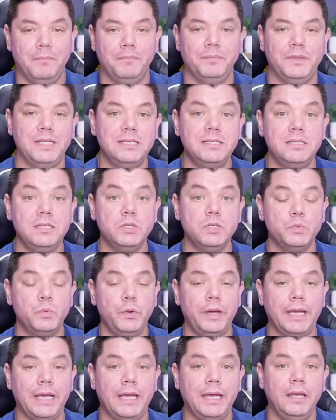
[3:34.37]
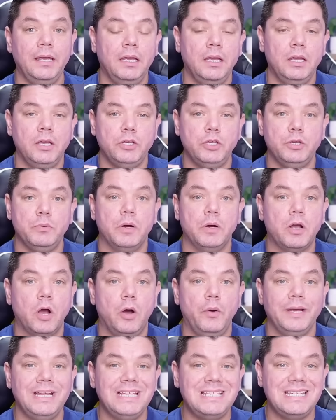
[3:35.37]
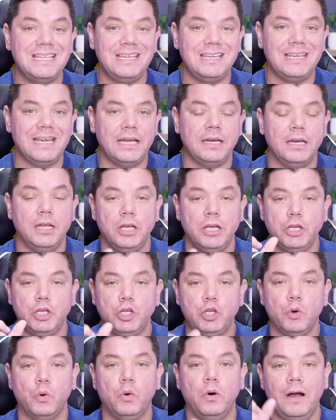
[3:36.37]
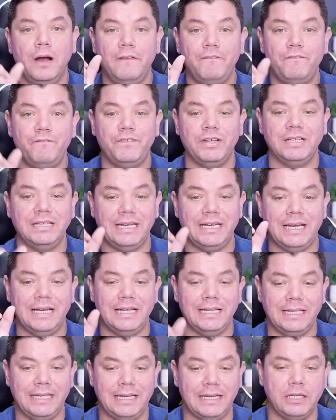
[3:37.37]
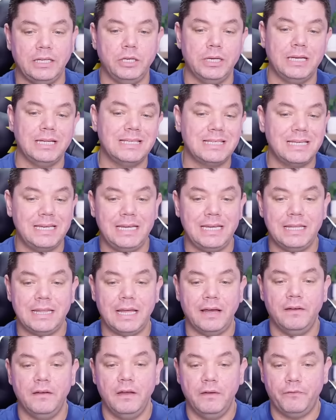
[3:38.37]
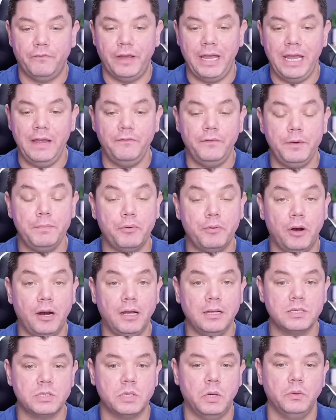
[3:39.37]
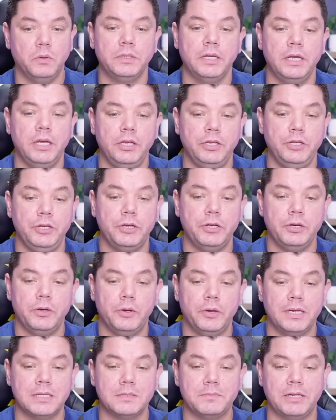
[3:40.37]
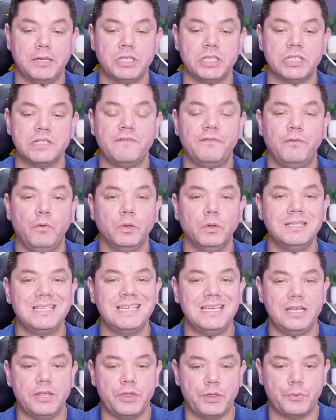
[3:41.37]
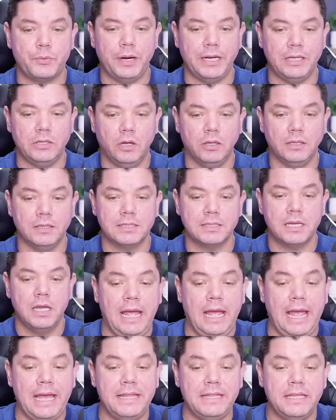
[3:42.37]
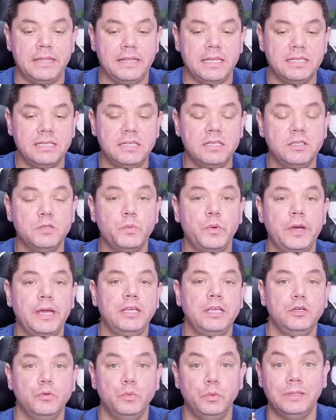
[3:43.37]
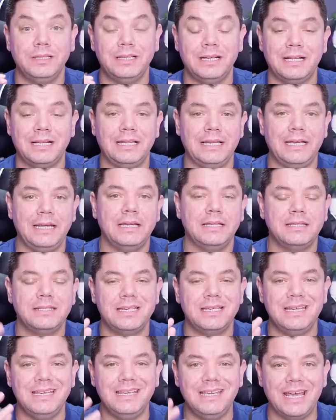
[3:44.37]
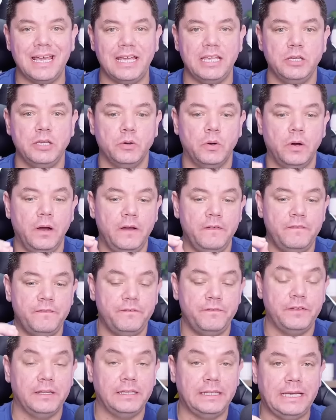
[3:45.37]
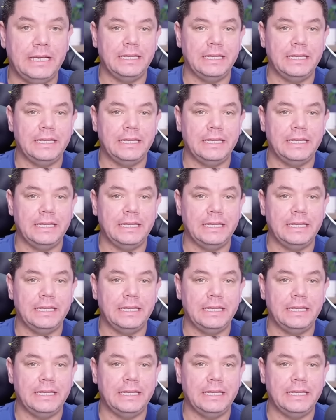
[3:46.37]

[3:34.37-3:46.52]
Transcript: up. This is where you are going to get your affiliate link. You can see here that for every product sold, you can earn as much as forty-three dollars. And then this is where you would click to get your affiliate